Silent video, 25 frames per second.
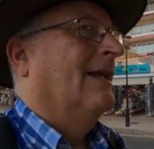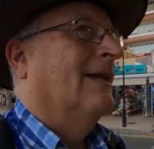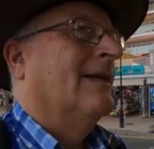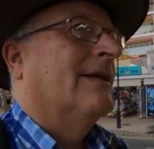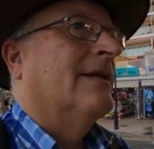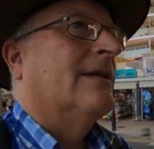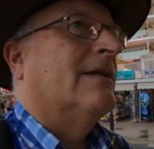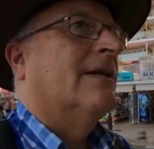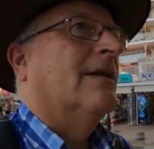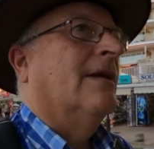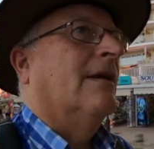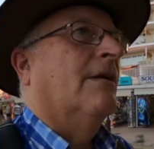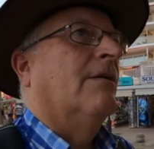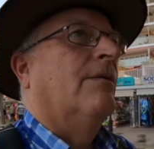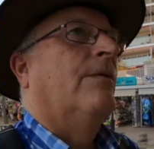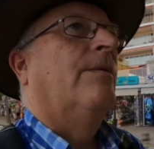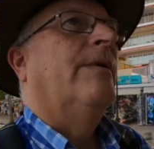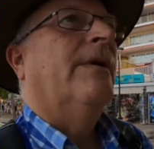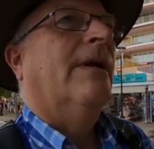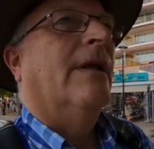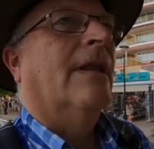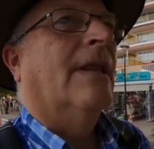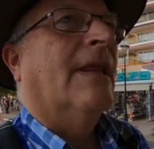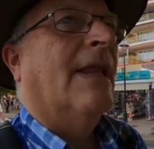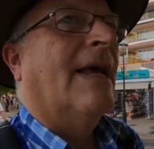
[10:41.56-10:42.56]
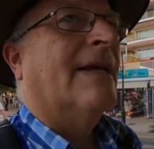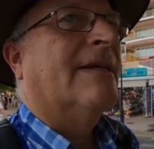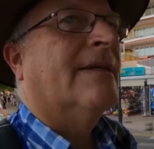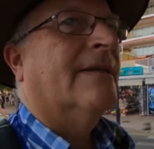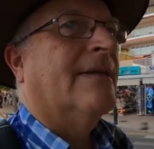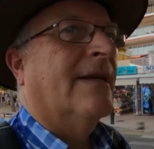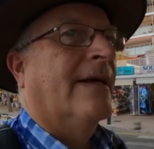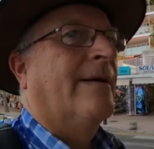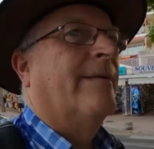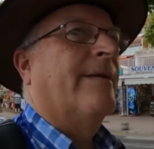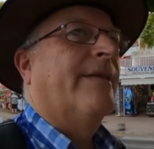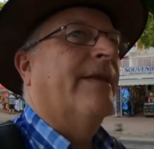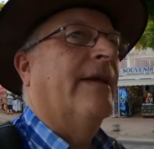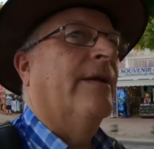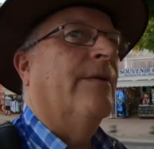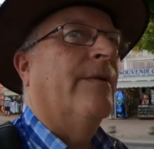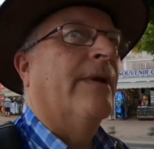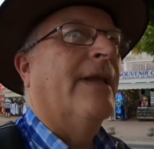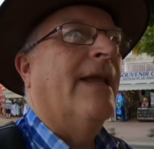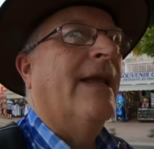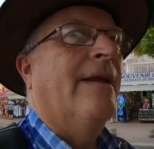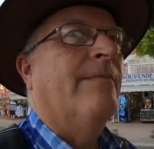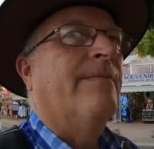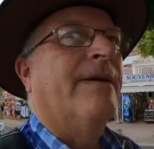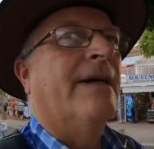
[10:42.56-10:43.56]
So last time I think we
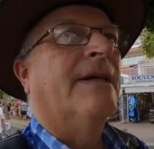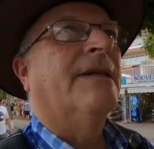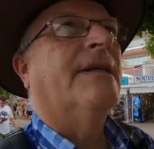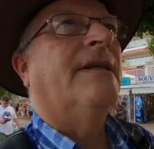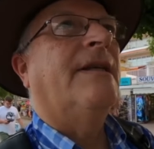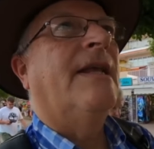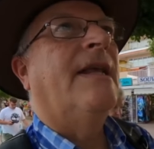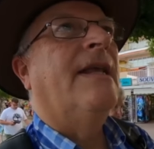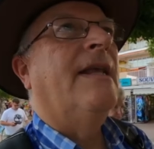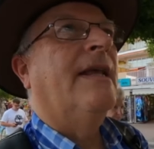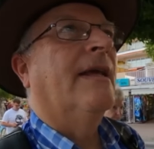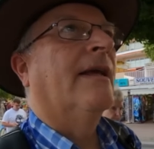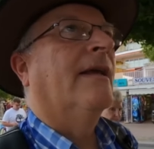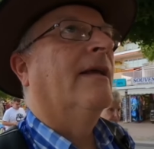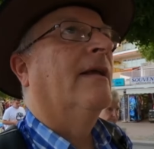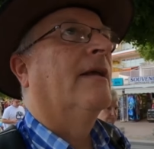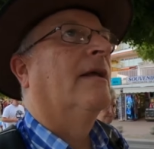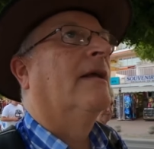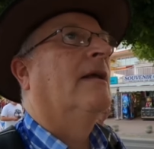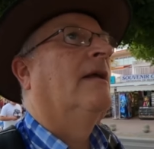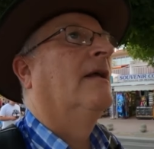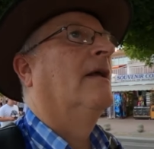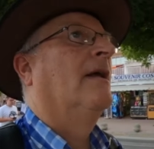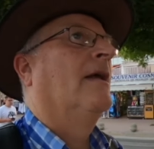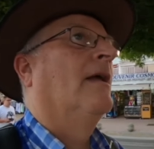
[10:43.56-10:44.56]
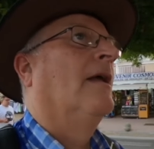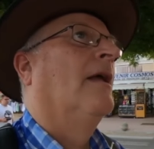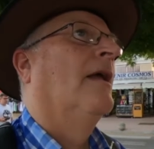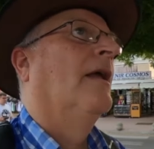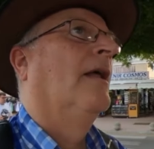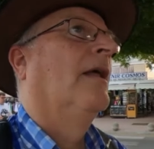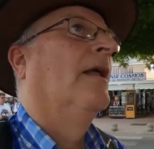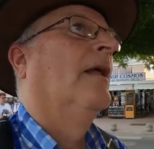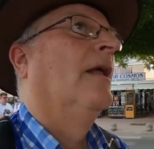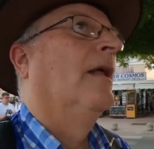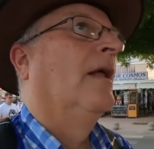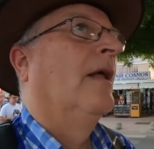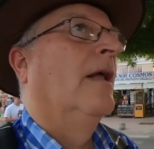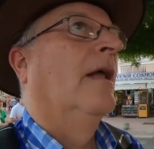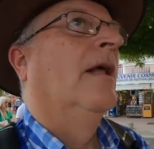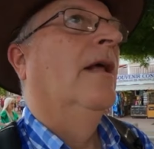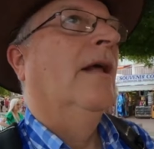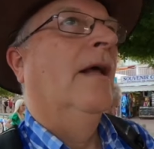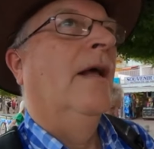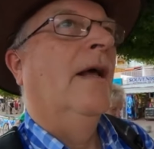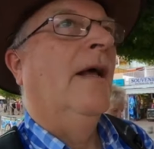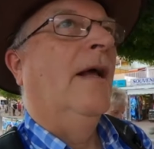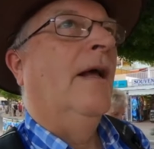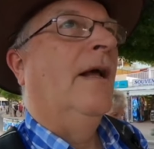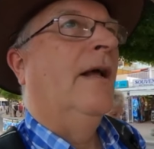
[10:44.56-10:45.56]
came past here,
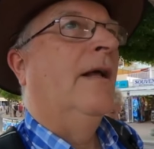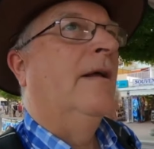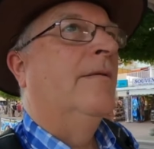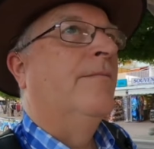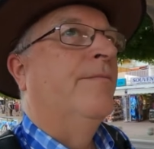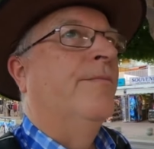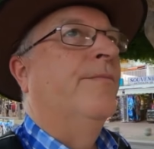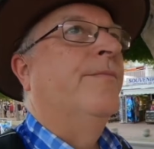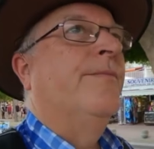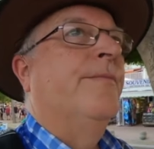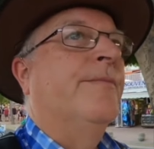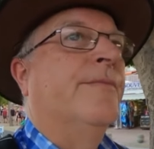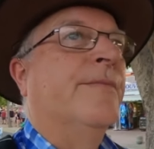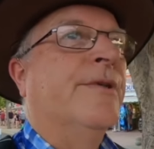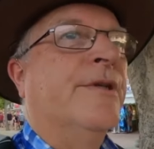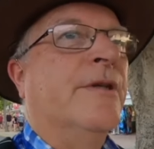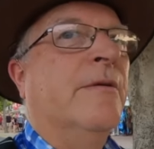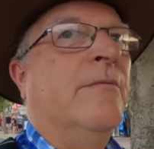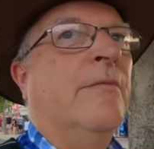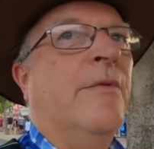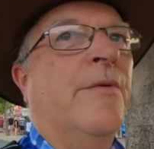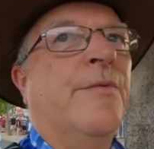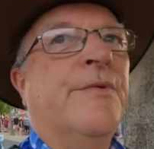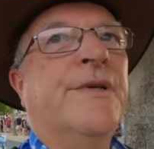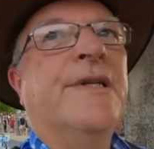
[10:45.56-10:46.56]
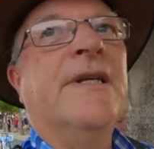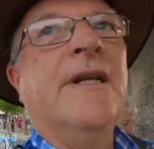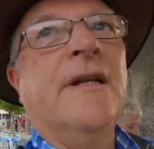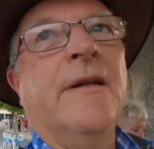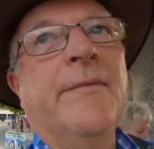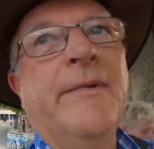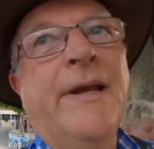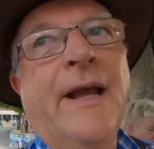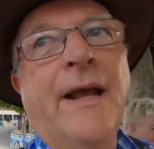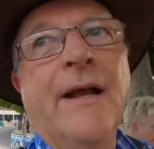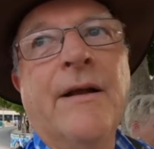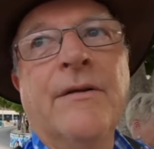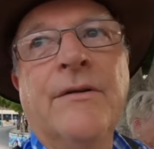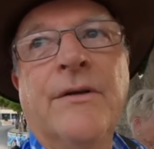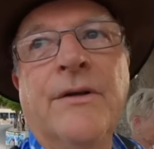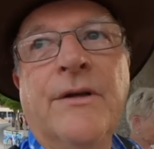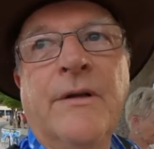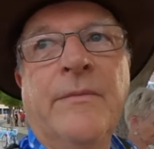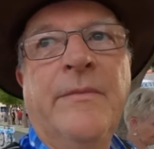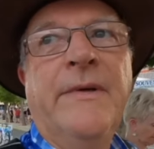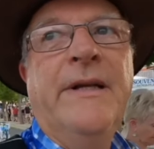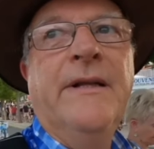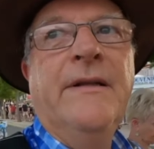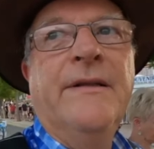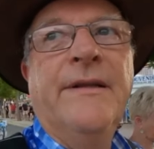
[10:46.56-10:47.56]
someone was telling me how good a
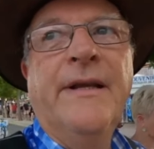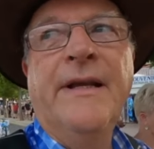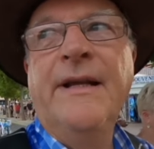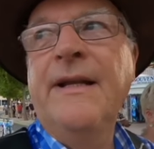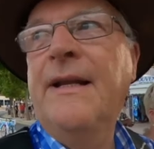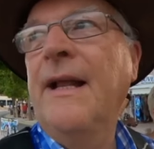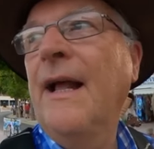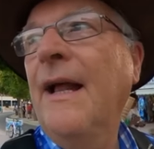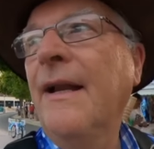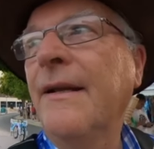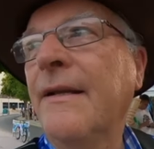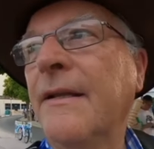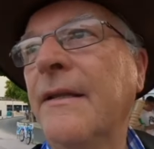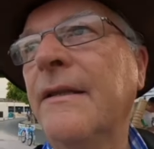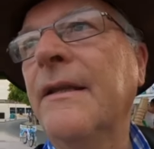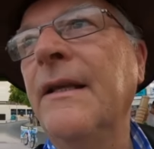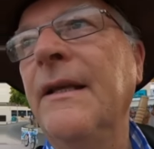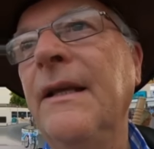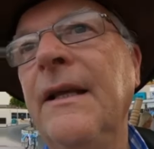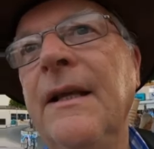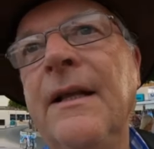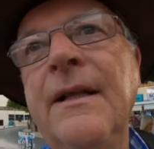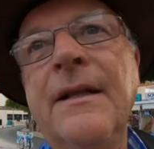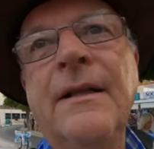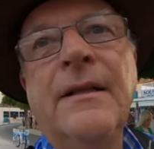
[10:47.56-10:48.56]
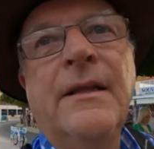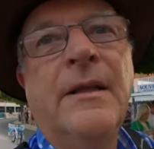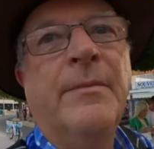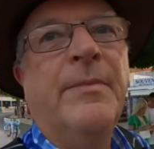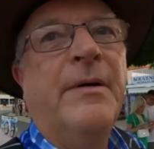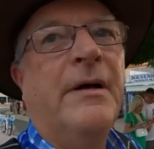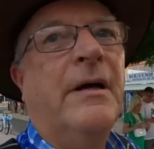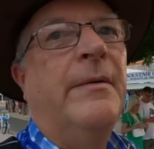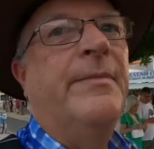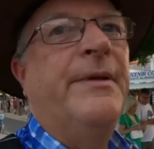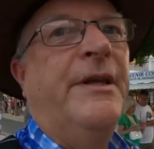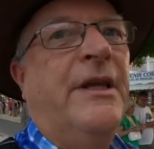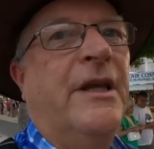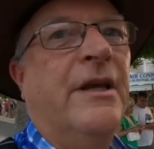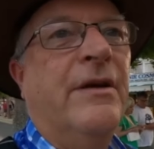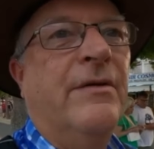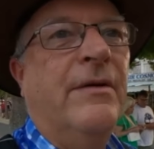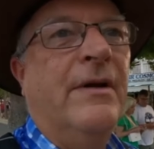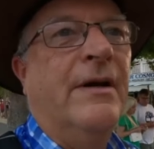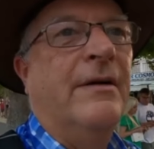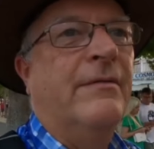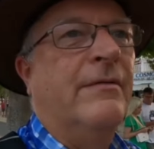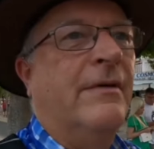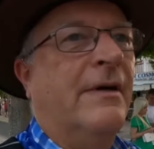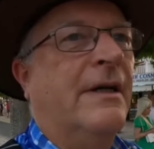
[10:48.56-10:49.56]
meal they'd had at the barbecue
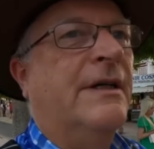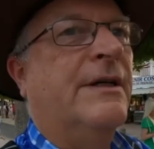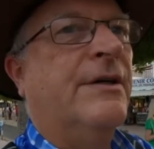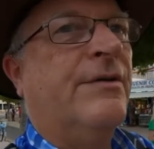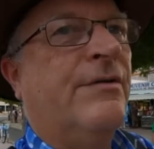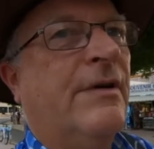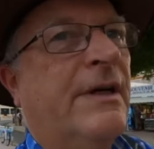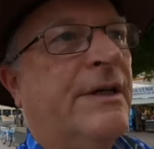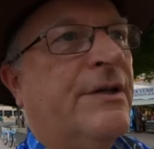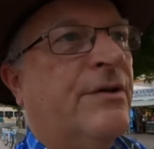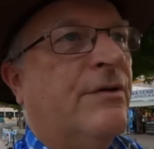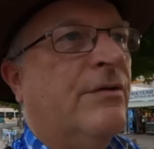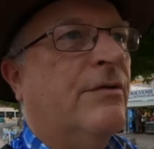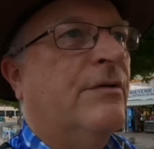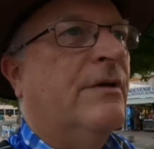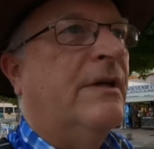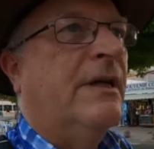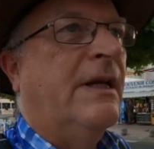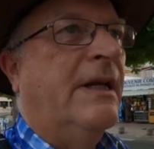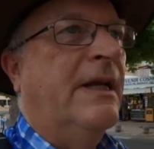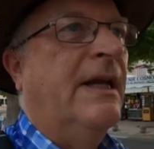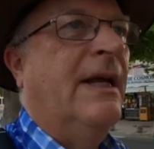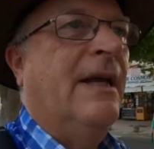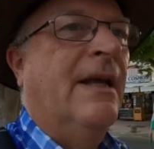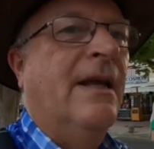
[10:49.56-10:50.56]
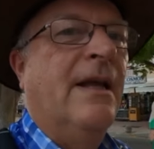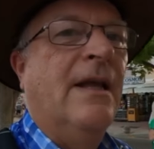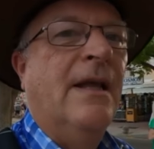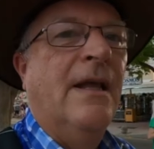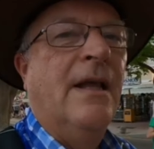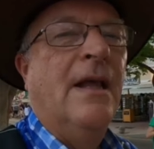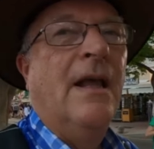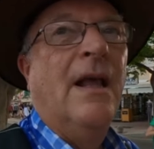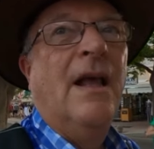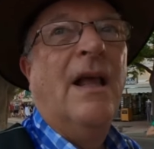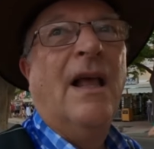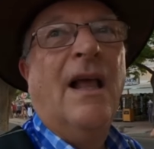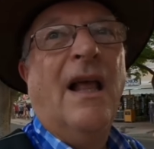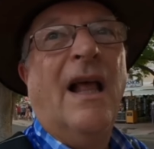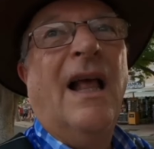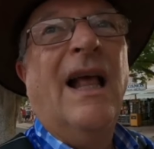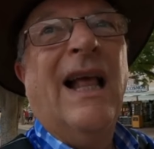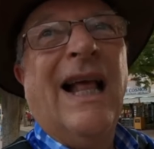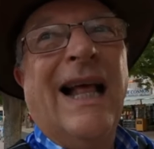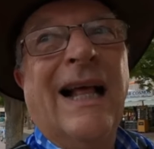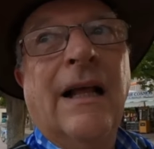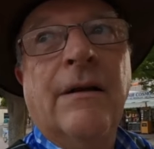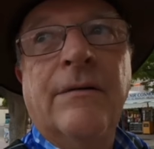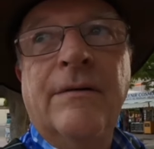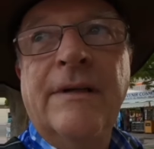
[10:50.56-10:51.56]
restaurant here.
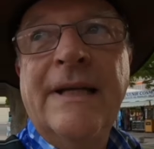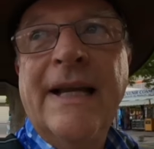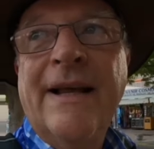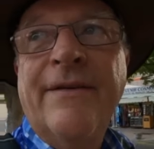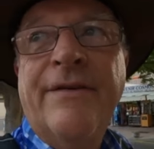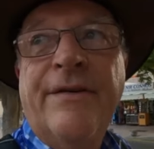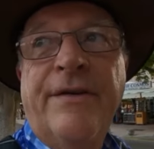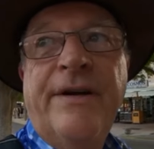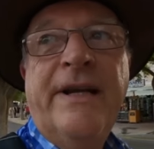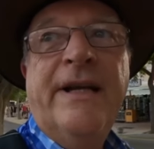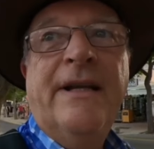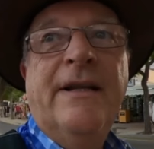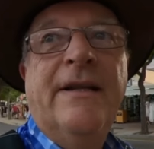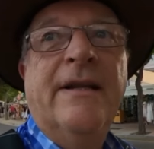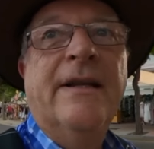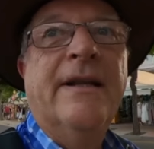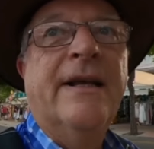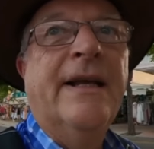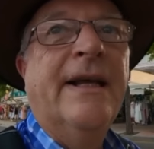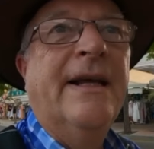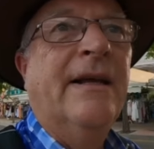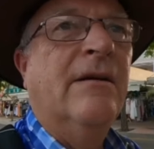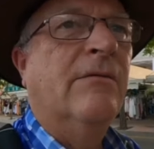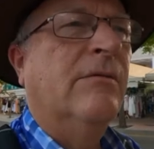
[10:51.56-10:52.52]
I've never eaten there,